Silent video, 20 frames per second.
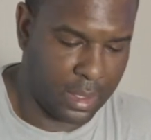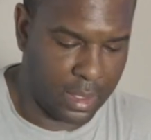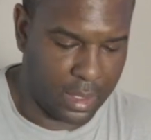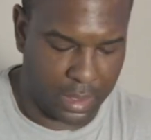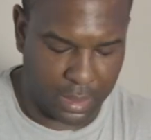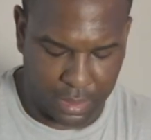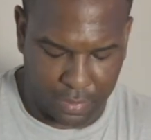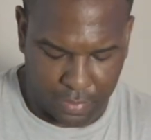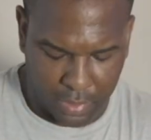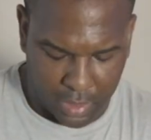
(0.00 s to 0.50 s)

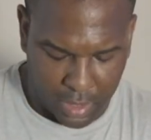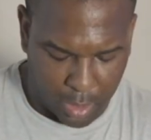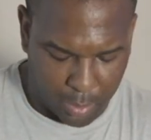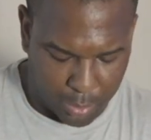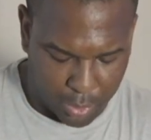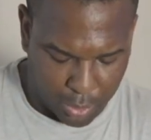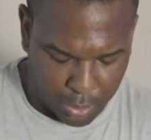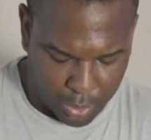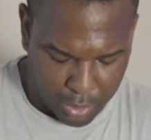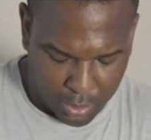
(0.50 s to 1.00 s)
It's a
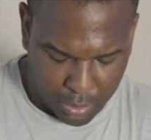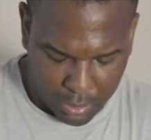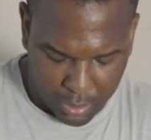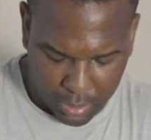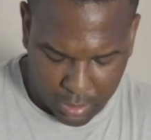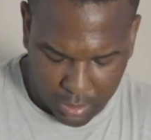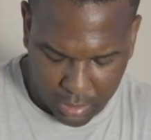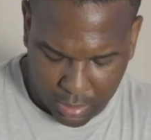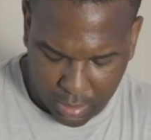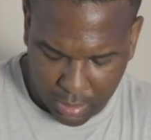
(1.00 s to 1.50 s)
phenomenal
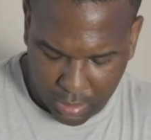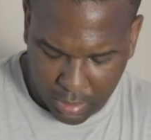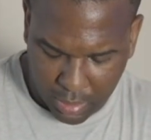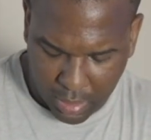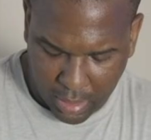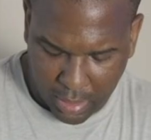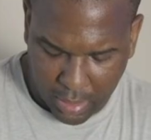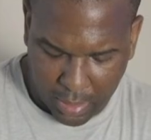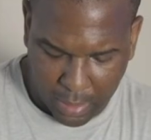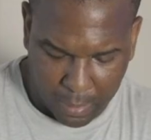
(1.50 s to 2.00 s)
shooter.
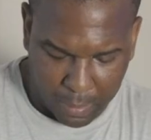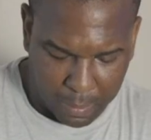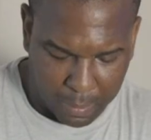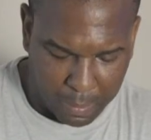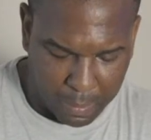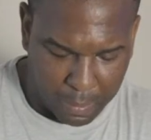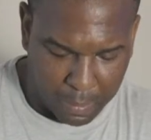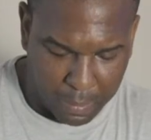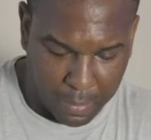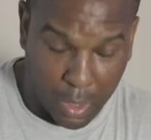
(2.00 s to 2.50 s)

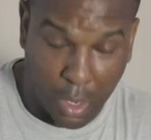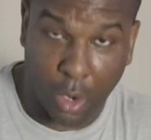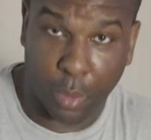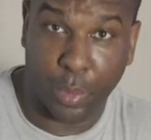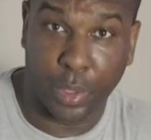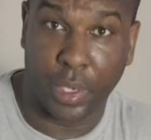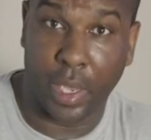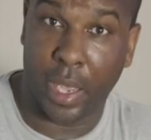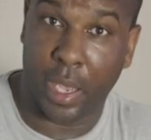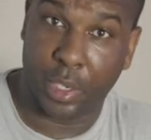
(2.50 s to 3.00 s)
The
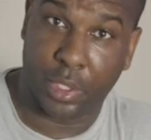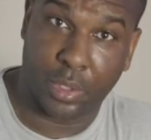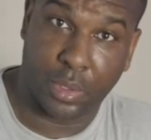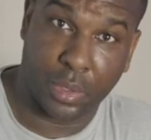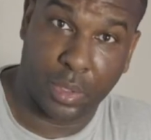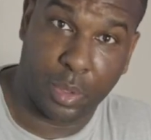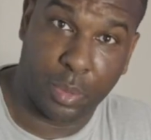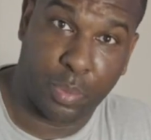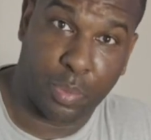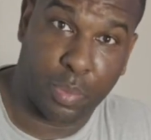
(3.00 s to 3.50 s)
Army
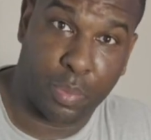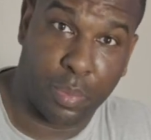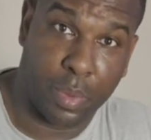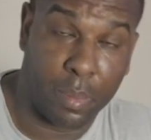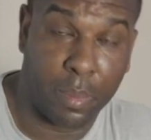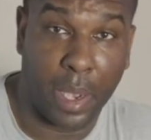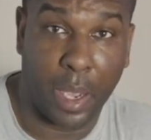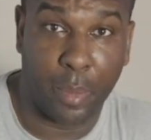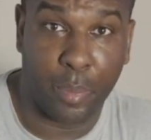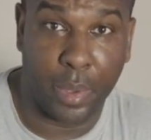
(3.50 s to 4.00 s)
actually,
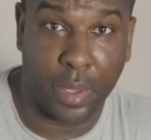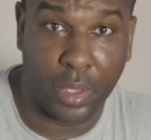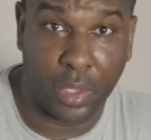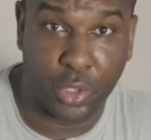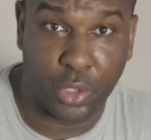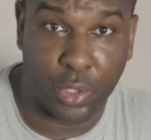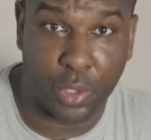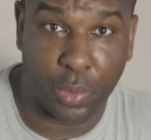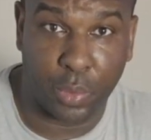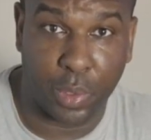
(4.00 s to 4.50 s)
in my
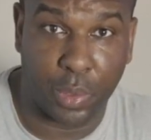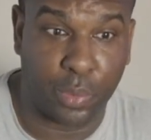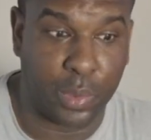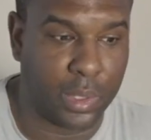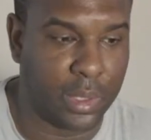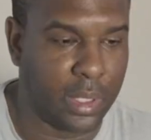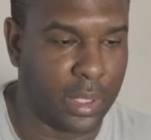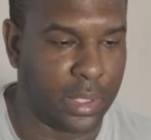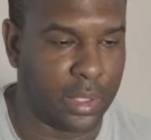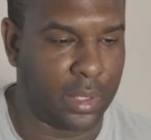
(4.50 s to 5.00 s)
opinion, should have went
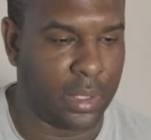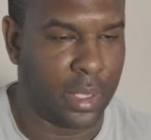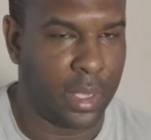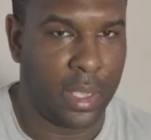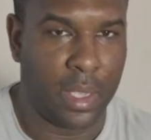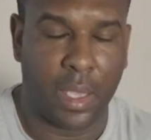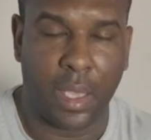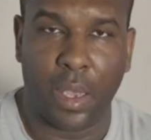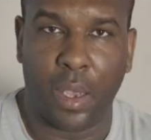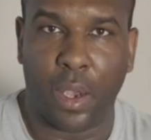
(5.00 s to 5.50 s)
with this
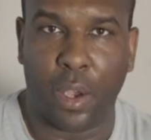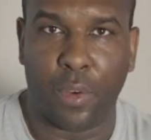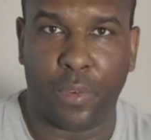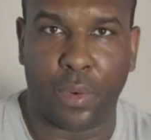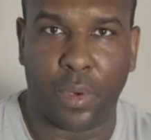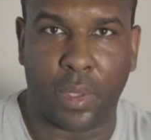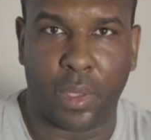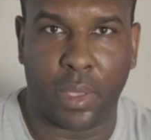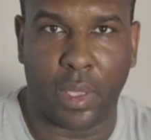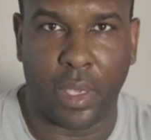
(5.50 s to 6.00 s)

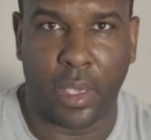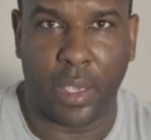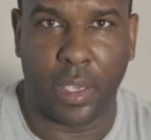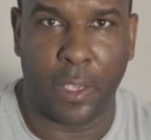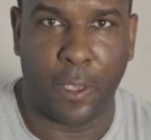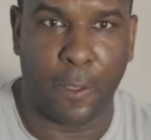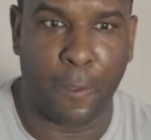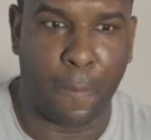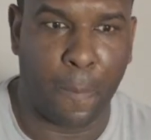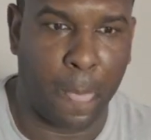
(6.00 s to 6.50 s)
over
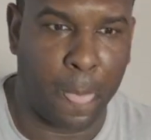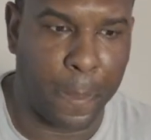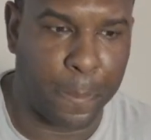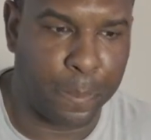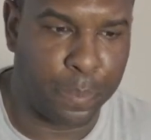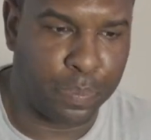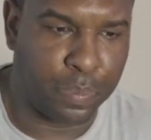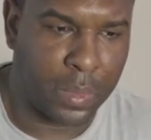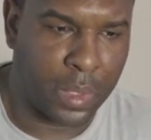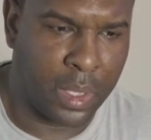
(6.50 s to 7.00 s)
the
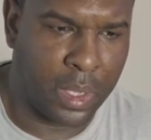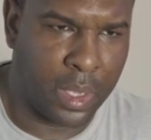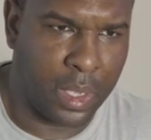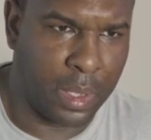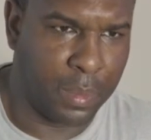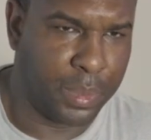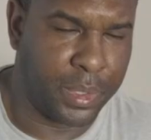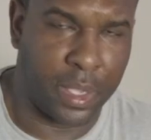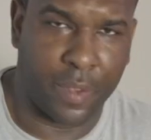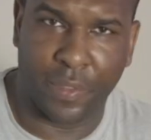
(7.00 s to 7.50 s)

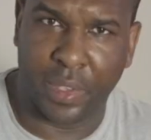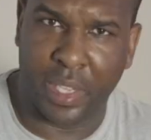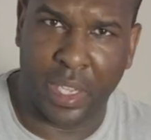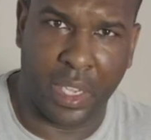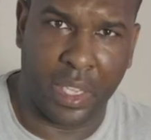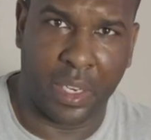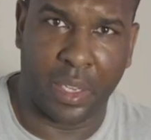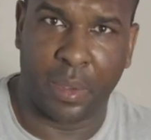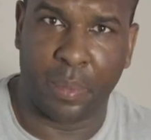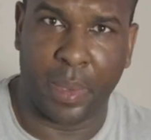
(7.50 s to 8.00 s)

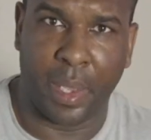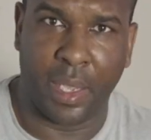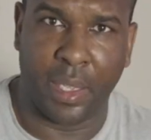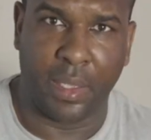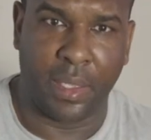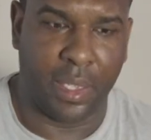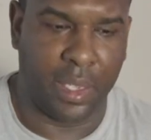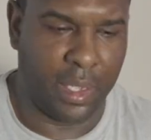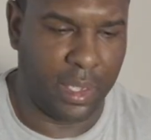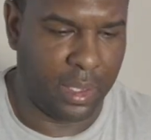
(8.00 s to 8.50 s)
M17,
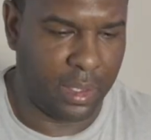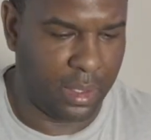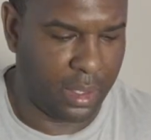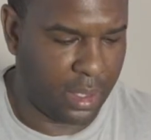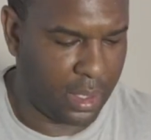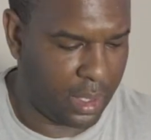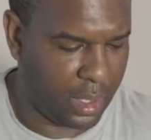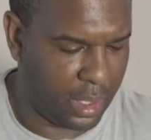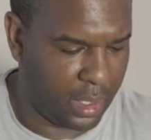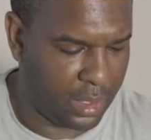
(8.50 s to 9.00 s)
M18,
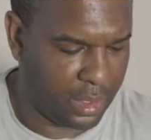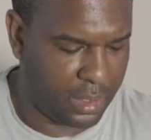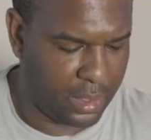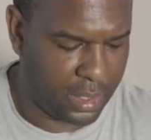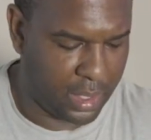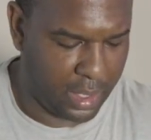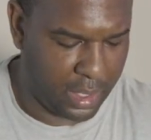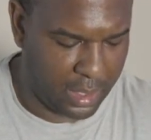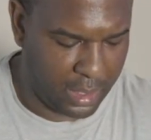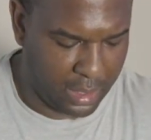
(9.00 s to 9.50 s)
and
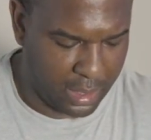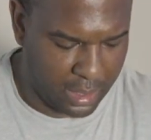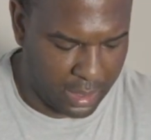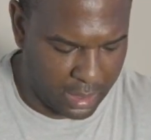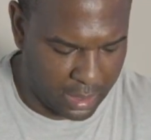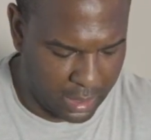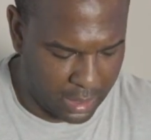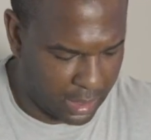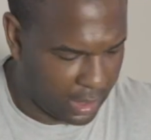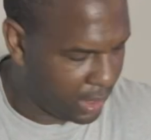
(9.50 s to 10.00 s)
SIG.
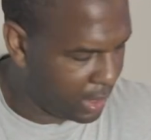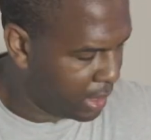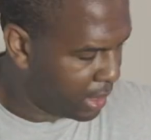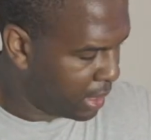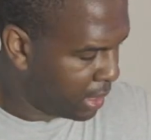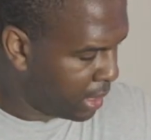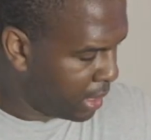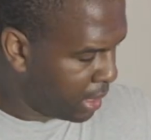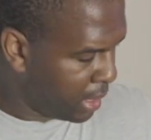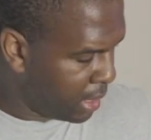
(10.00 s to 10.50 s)

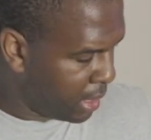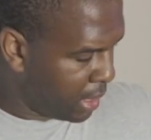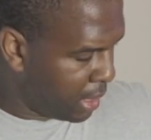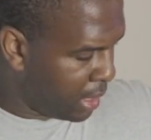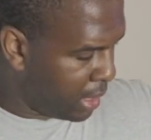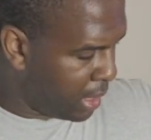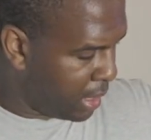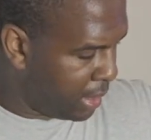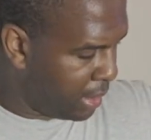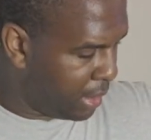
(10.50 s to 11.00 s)

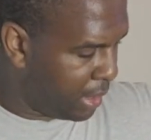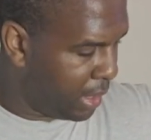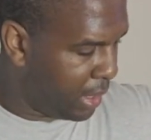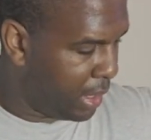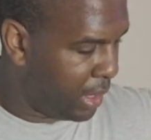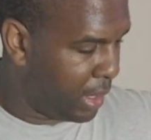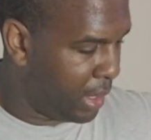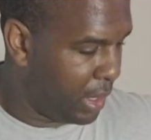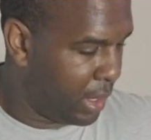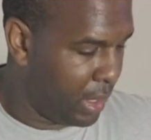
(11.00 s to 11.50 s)
And
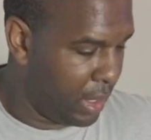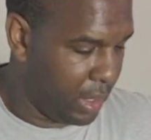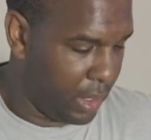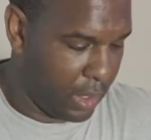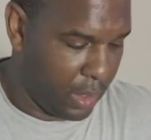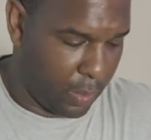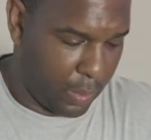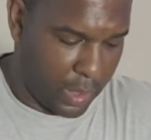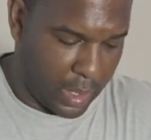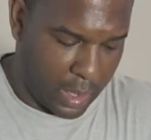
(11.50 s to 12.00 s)

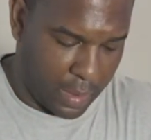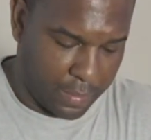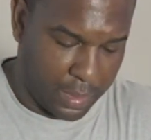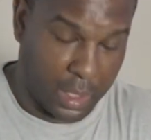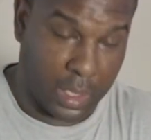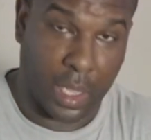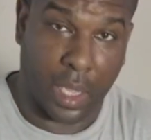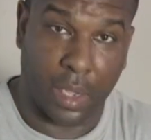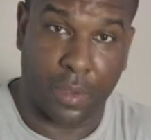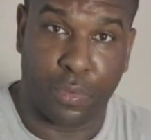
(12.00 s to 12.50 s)
then we have
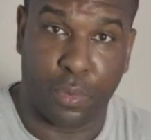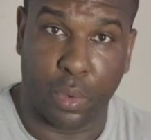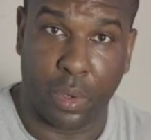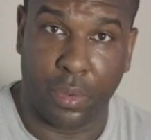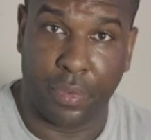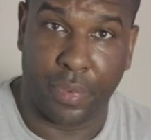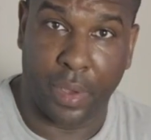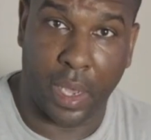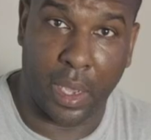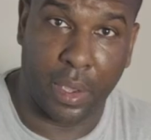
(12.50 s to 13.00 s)
the Glock
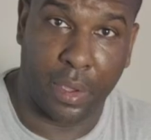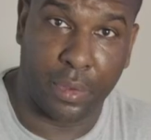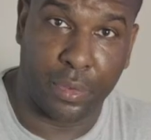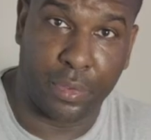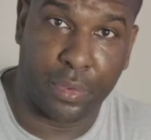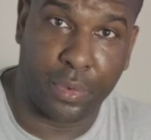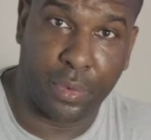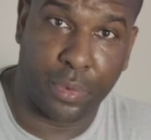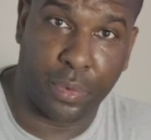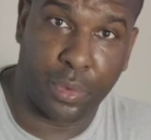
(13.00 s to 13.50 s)
45.